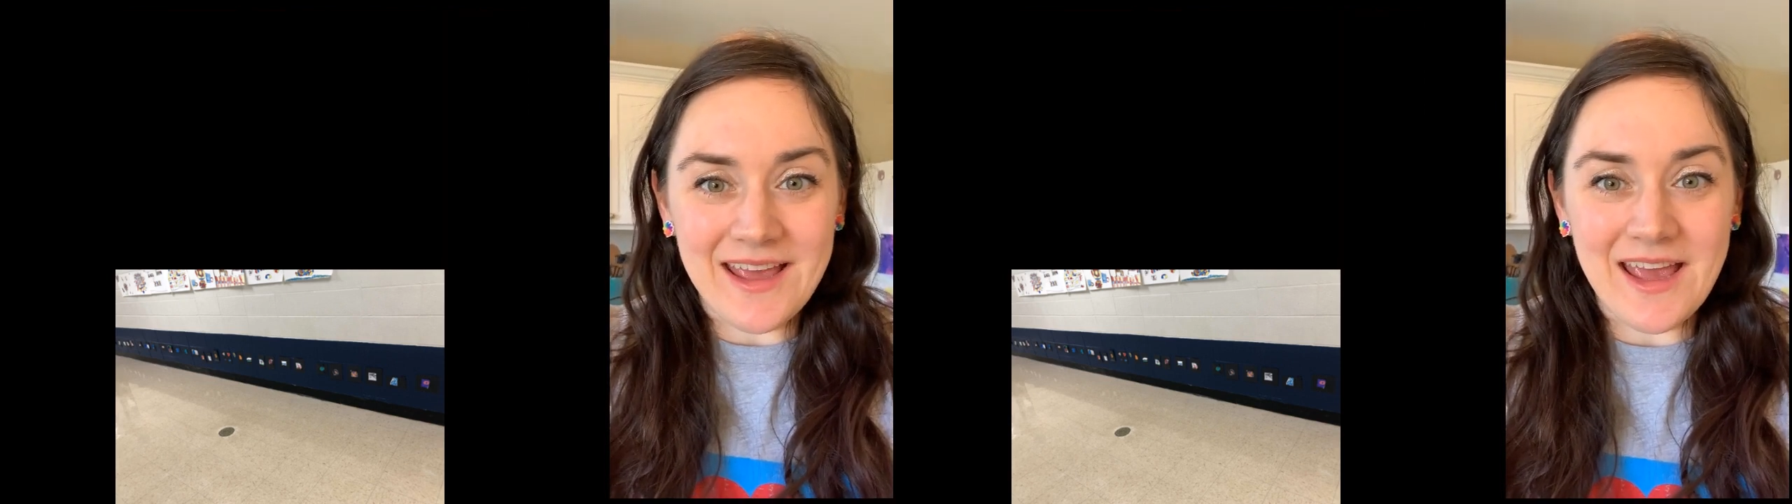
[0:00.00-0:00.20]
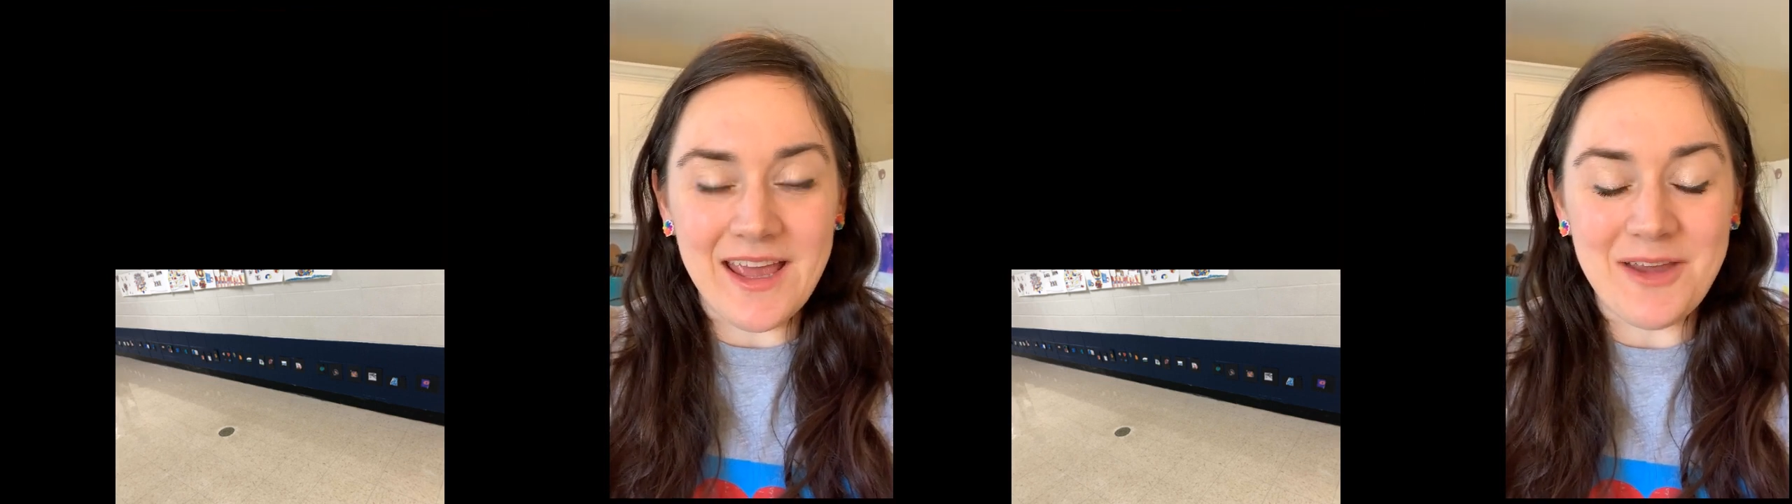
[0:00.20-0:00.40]

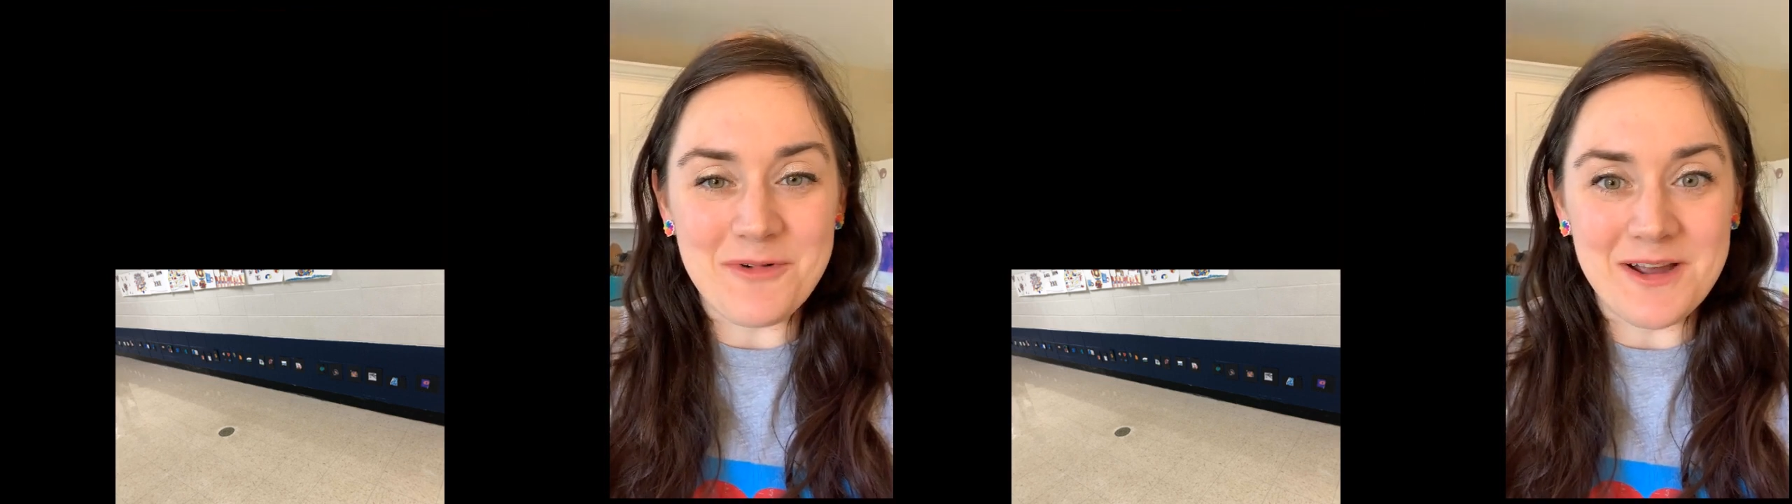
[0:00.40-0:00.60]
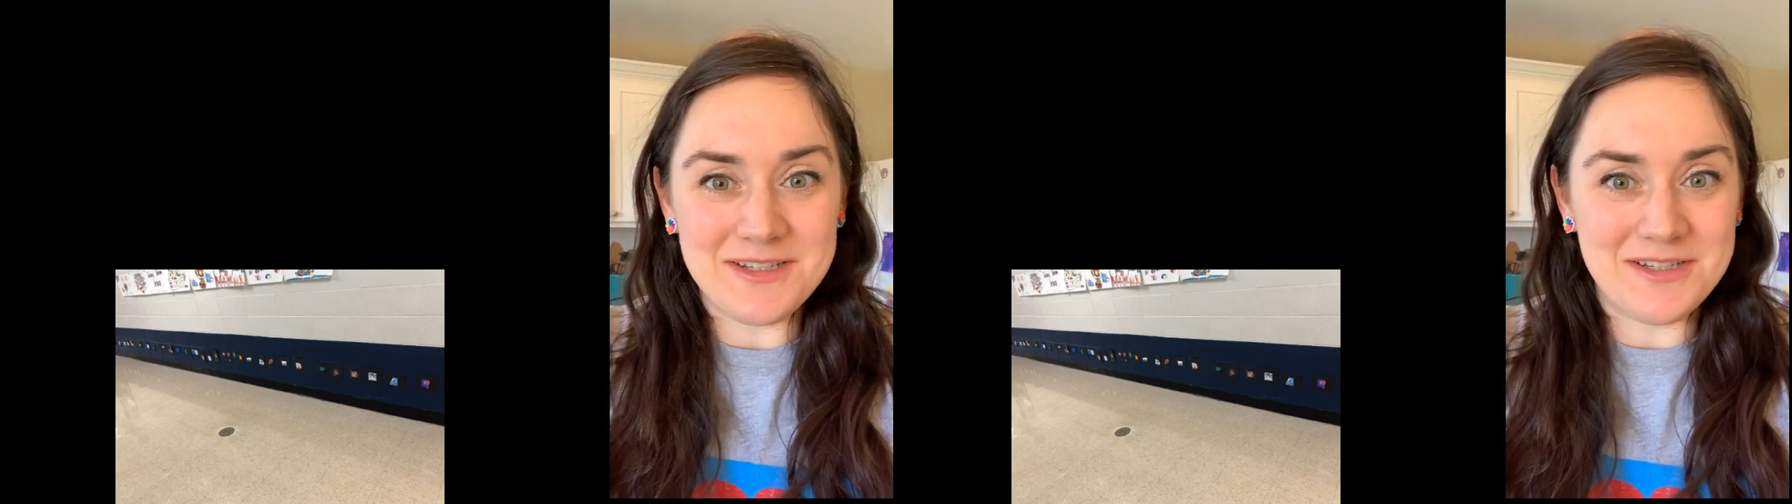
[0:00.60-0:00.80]
I
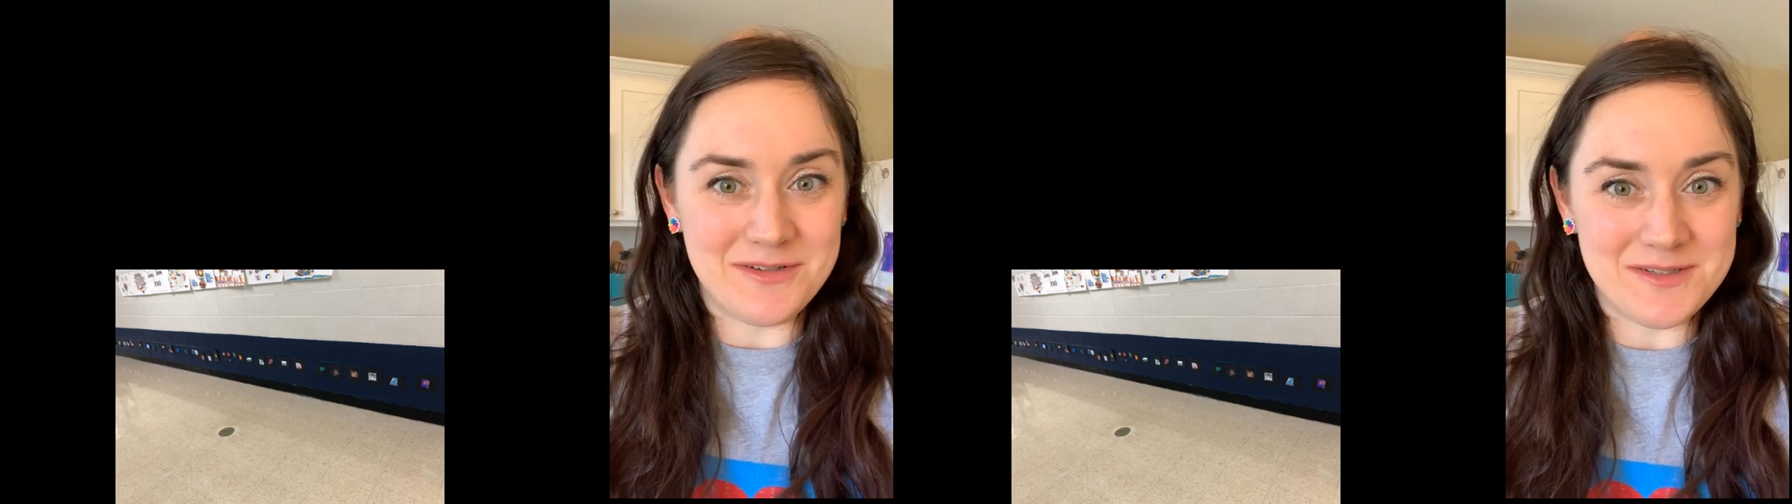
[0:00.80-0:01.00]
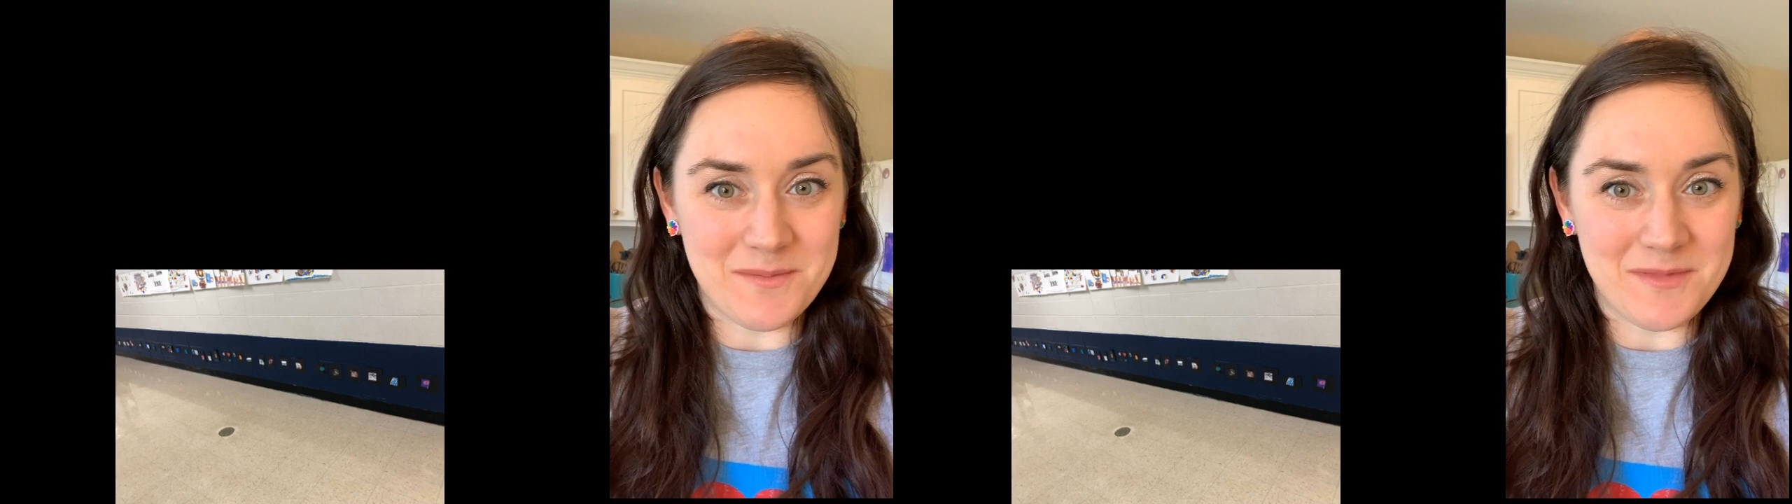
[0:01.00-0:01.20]
want to do
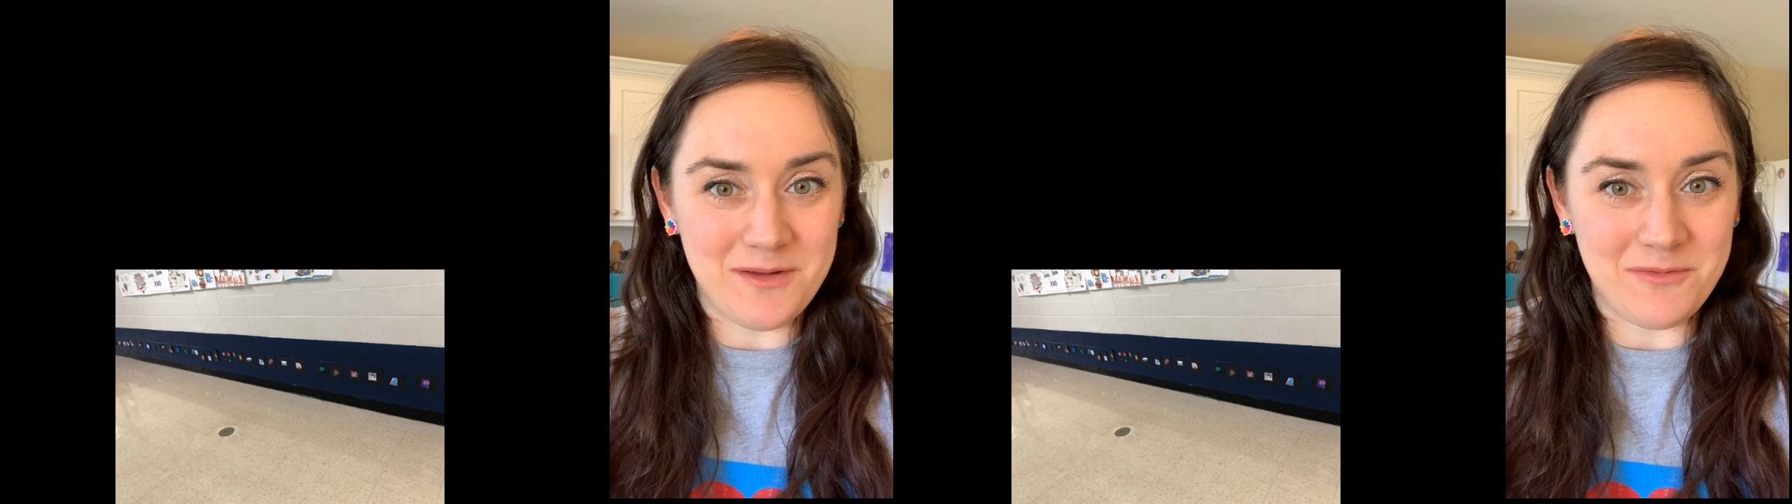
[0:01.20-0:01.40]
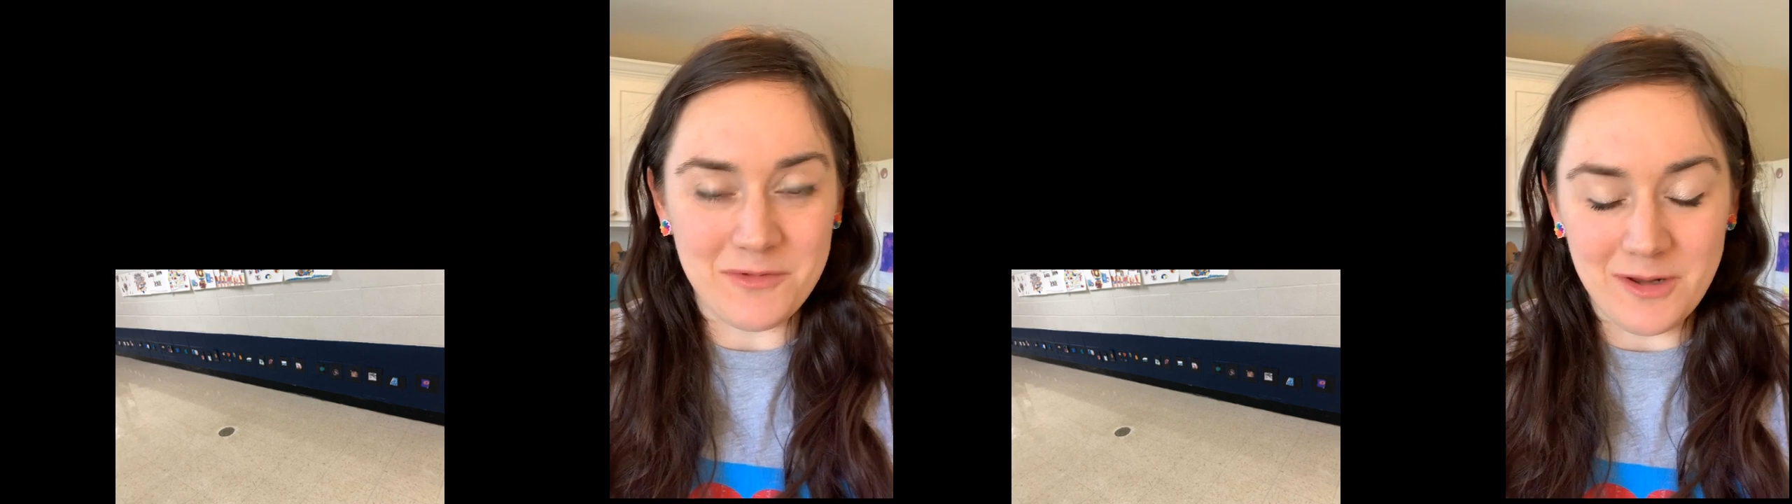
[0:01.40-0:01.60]

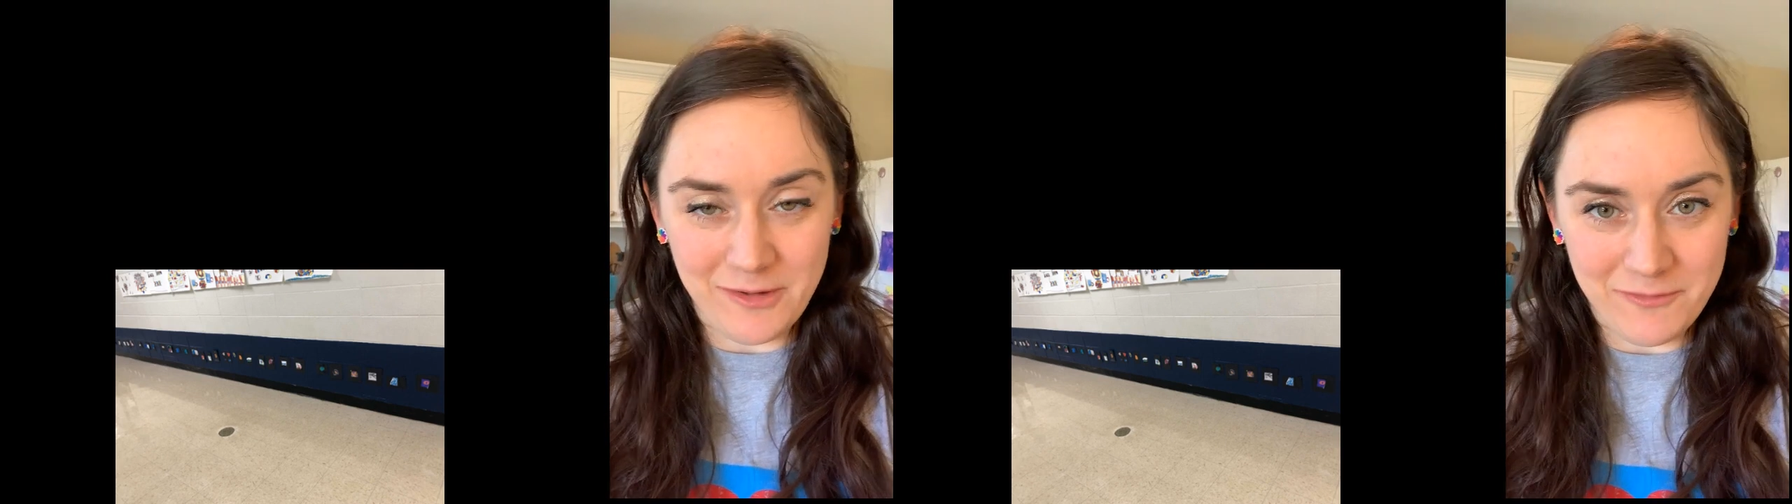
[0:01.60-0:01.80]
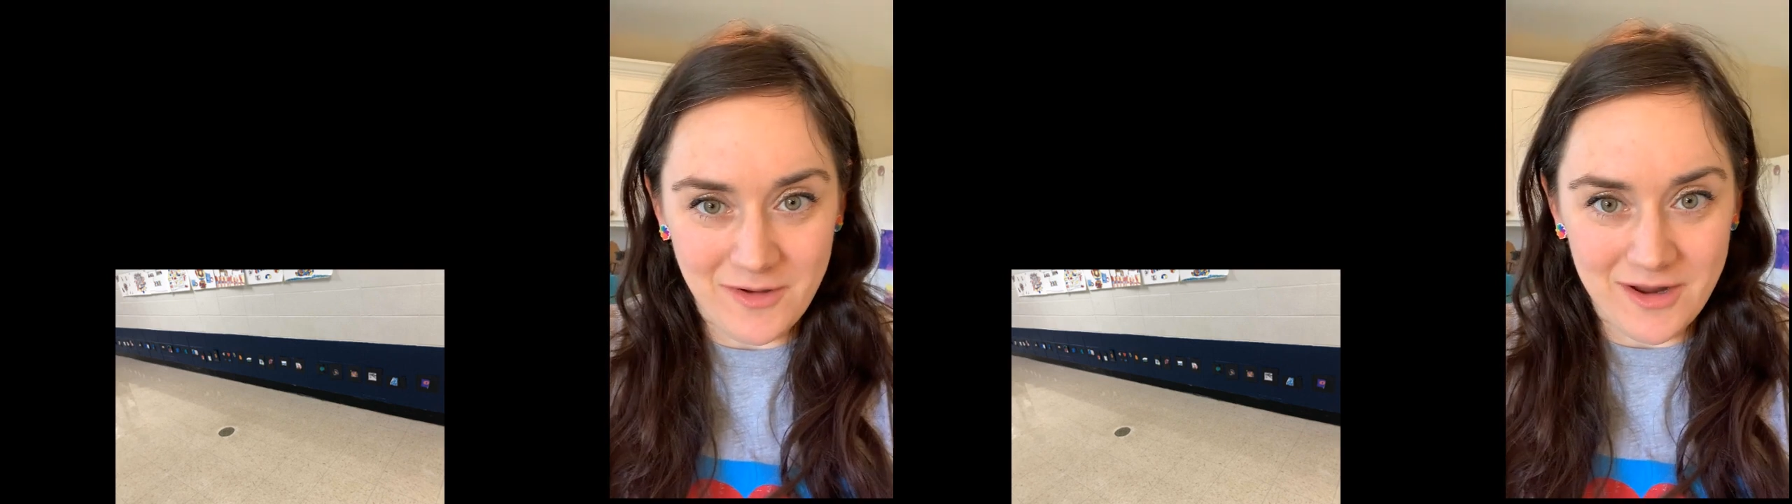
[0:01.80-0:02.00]
something really
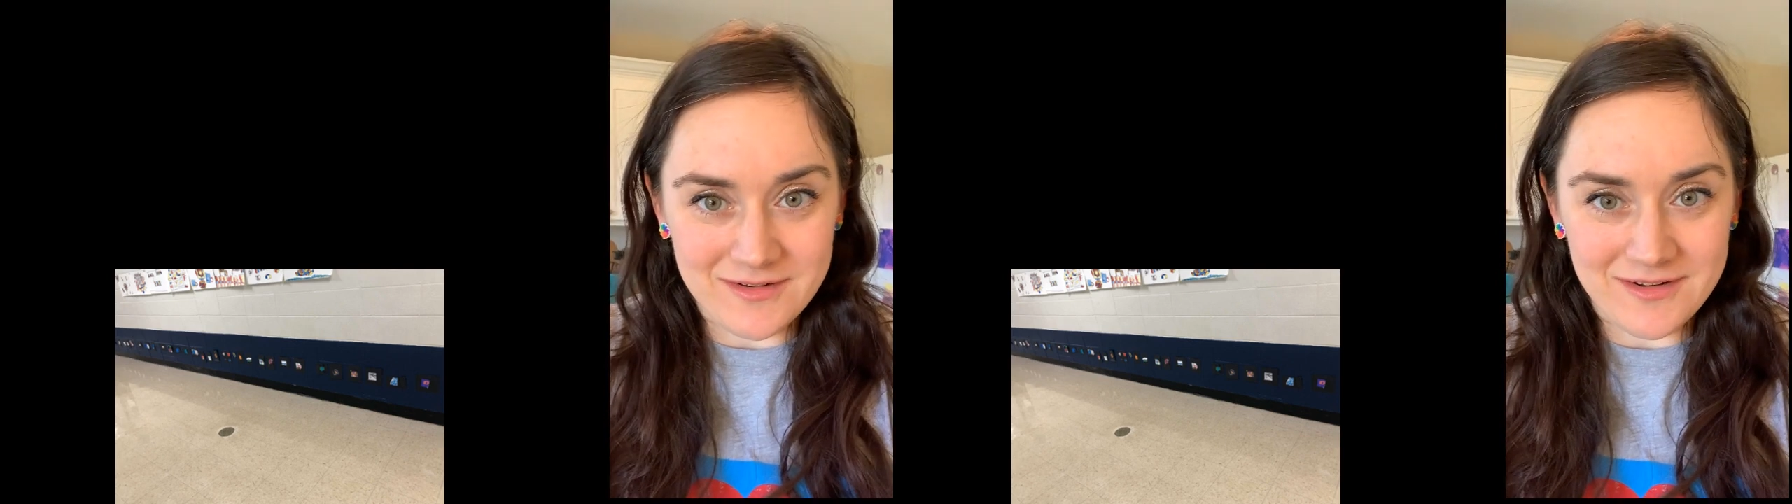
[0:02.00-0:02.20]
fun.